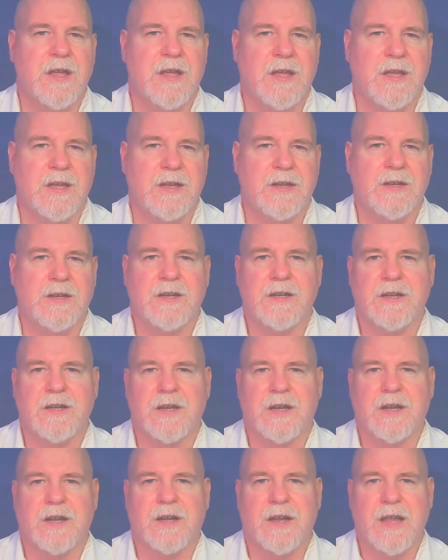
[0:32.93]
in
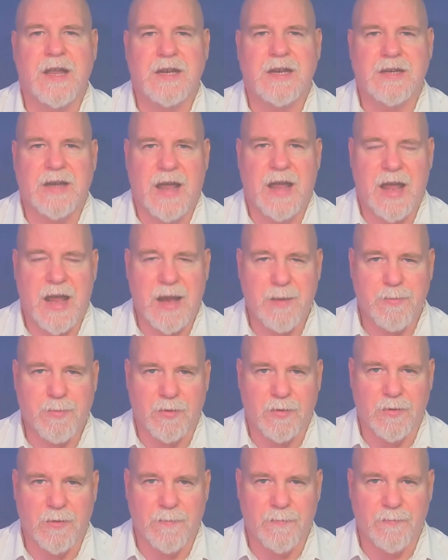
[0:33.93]
late
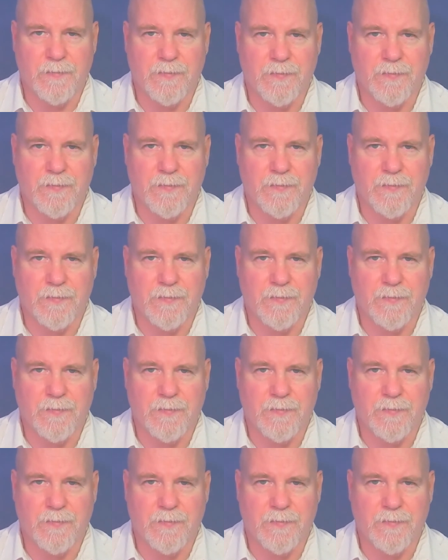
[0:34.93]
April